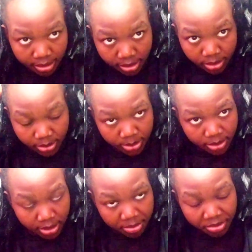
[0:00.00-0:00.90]
So
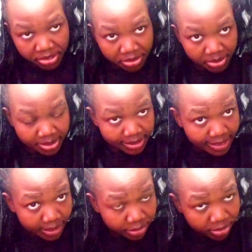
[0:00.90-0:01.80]
I'm going to
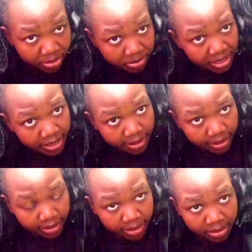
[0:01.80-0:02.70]
start from here
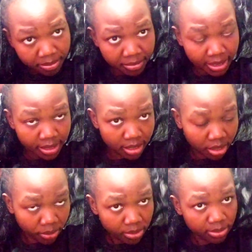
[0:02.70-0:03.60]
in the middle.